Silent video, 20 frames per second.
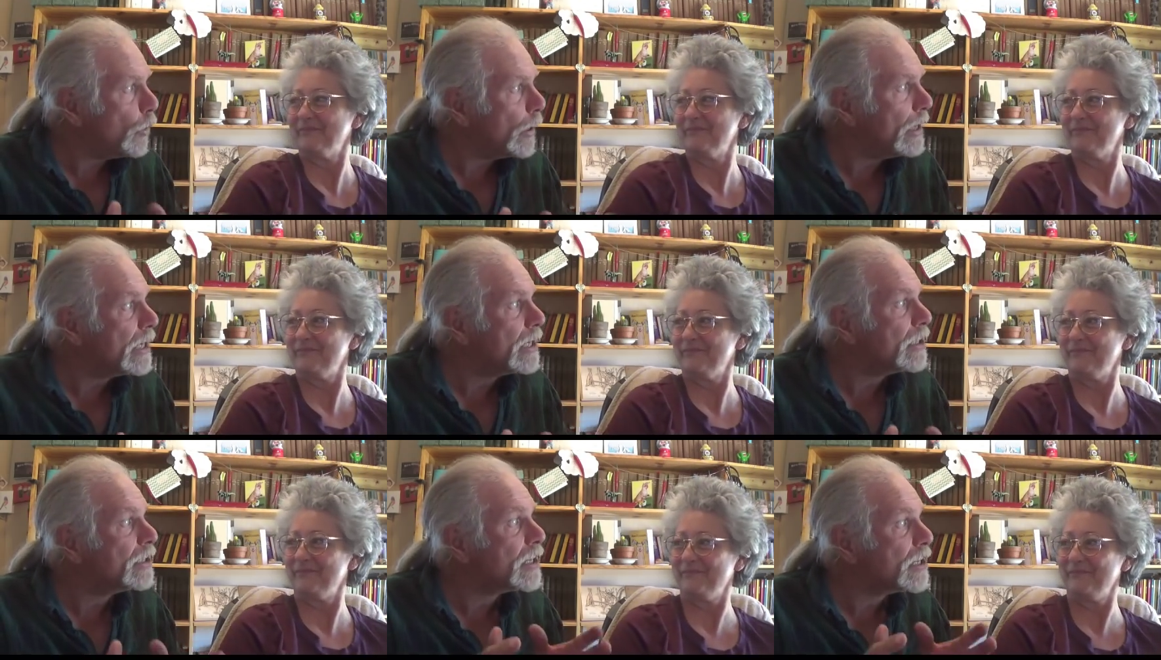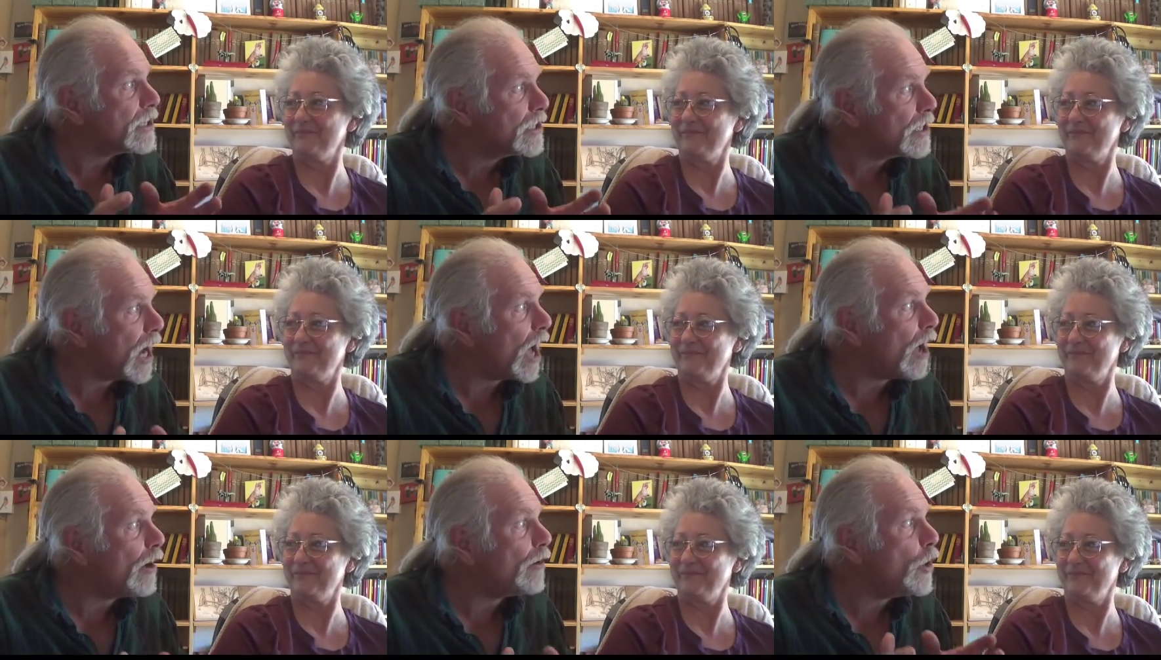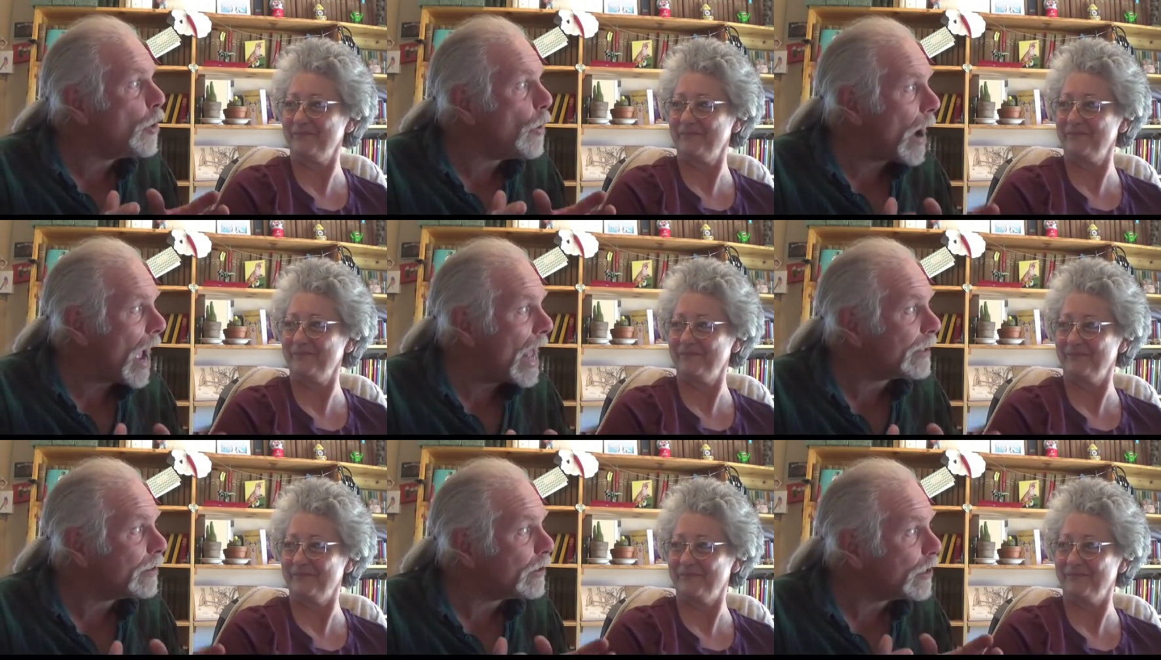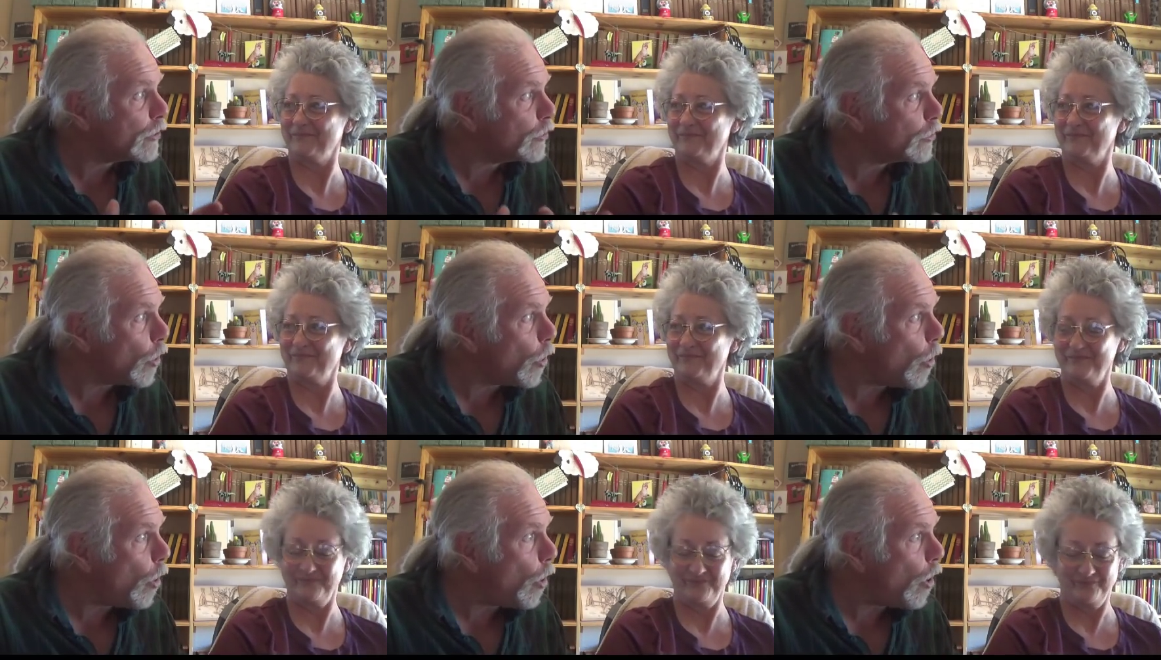Speaker 1: Witnesses tell you at the
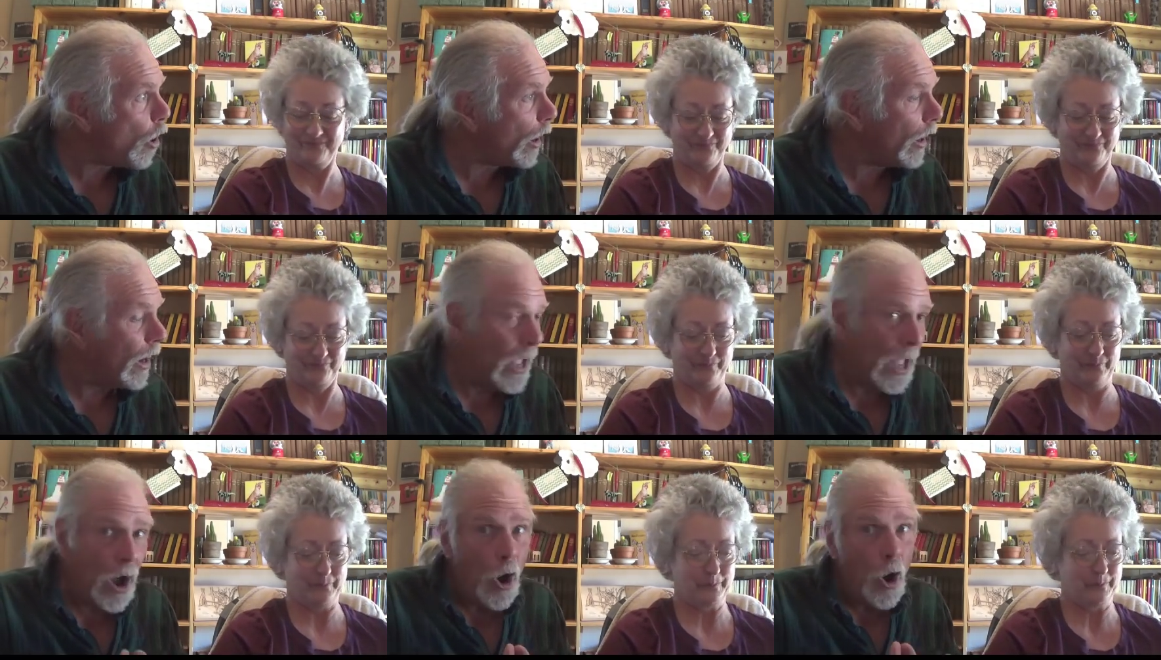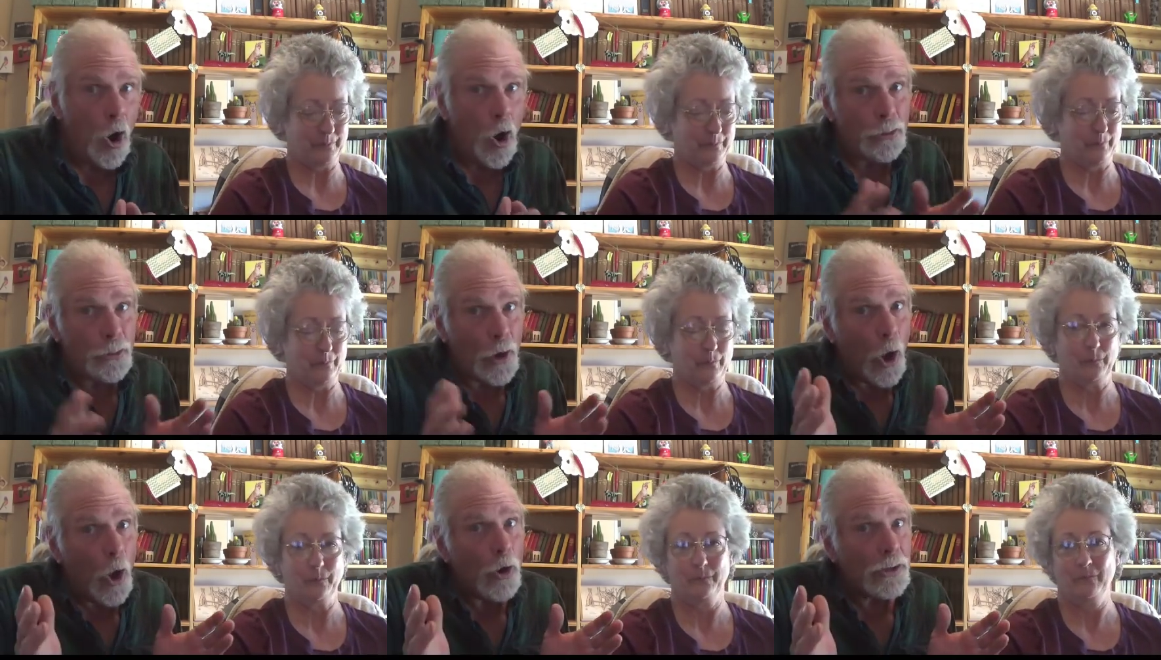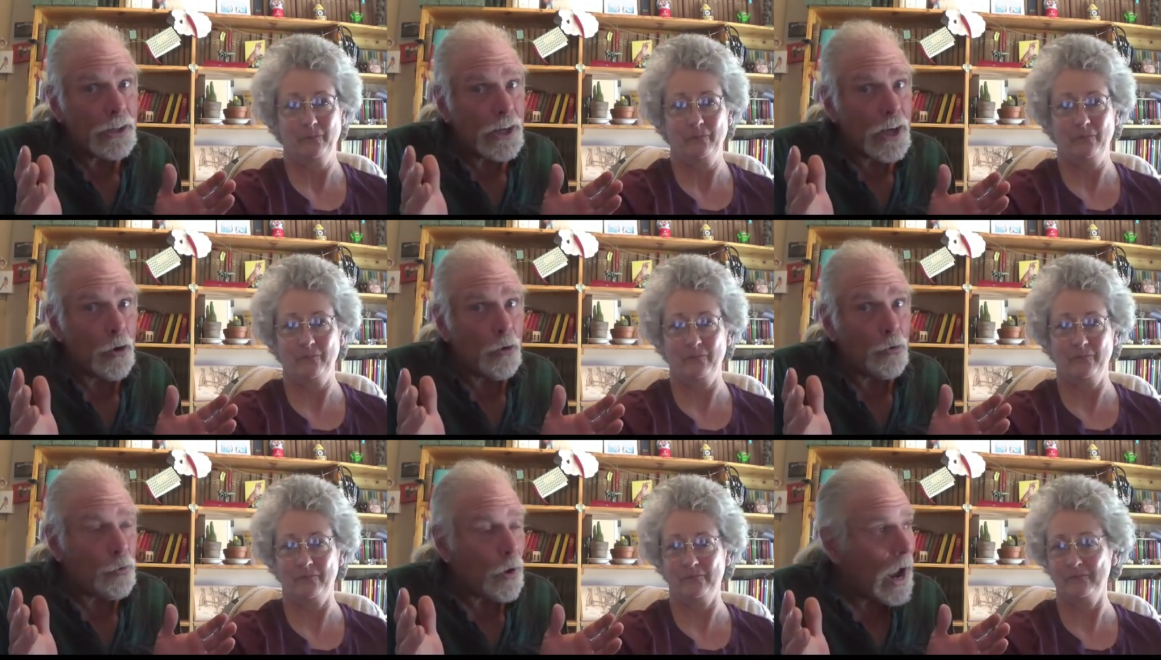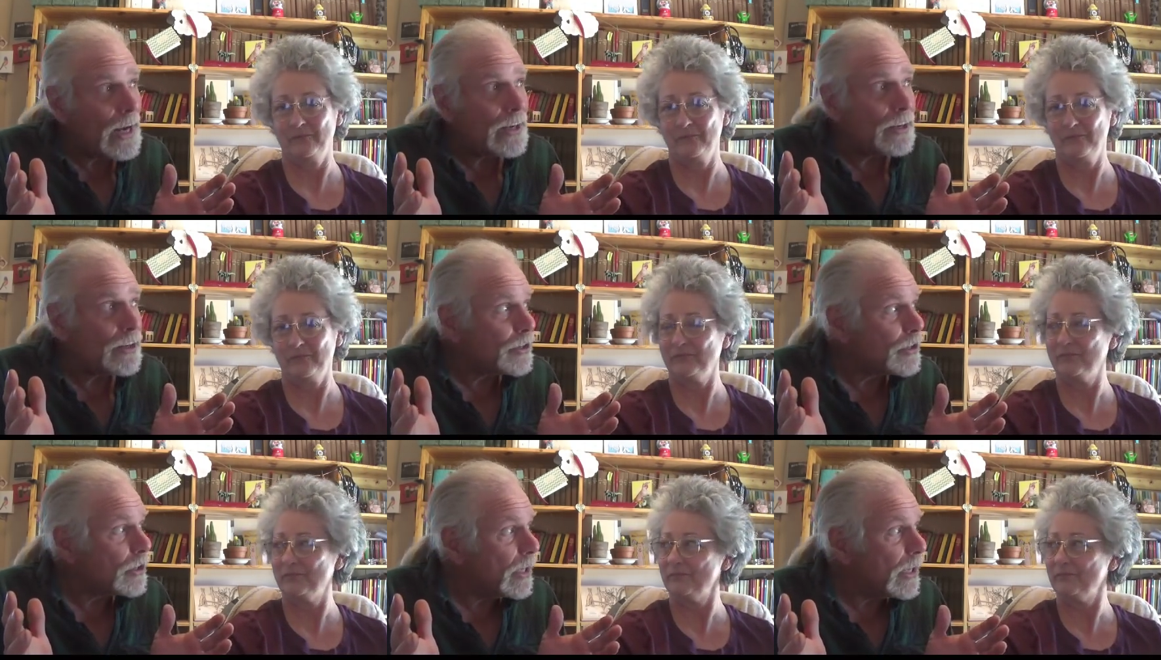door. Those that are
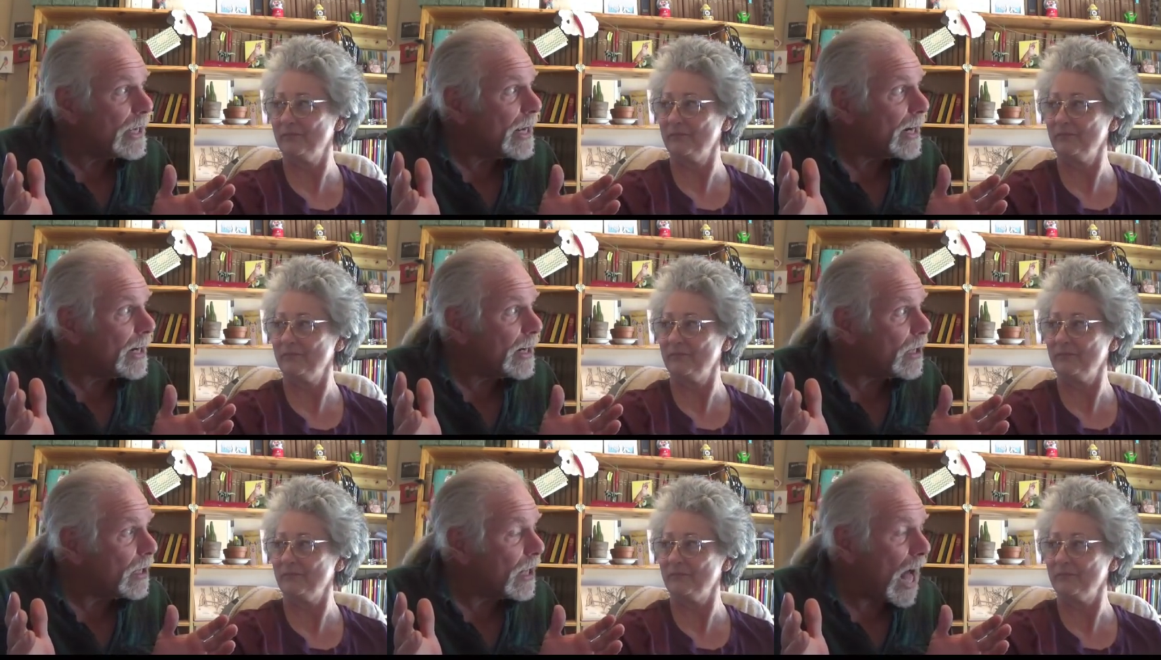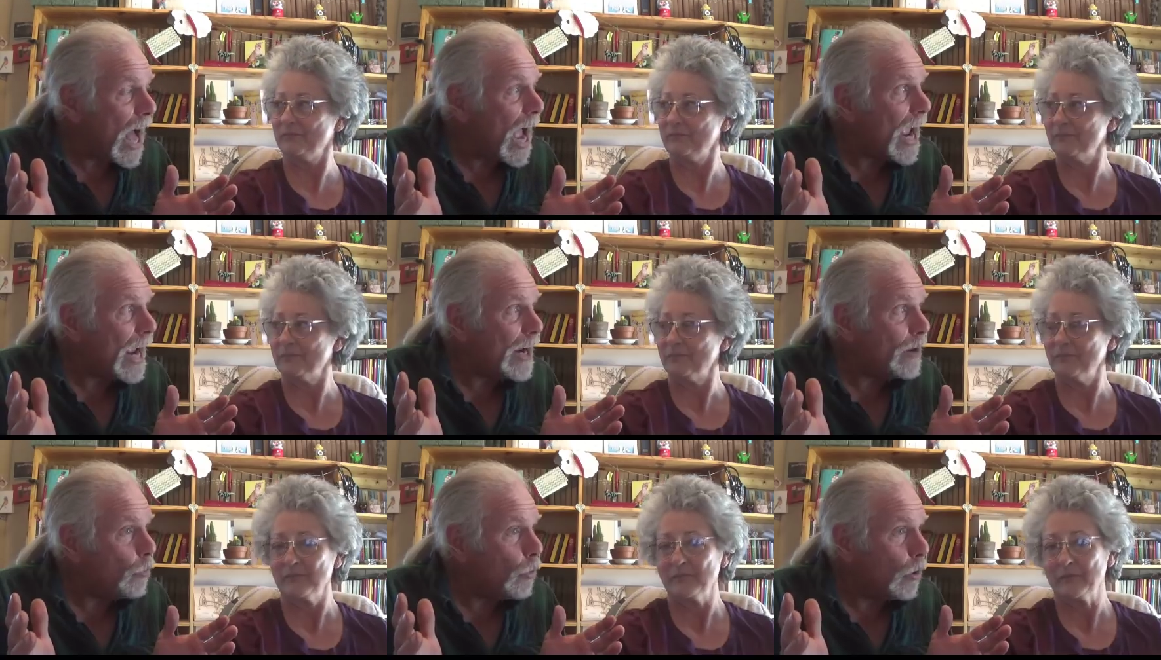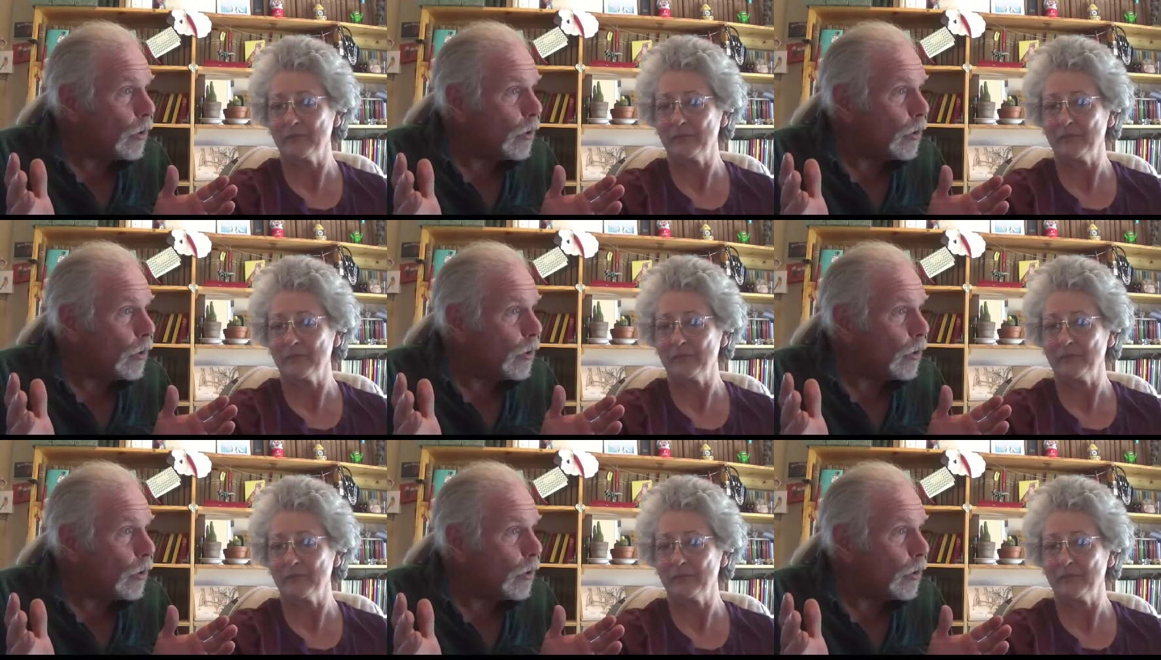righteously inclined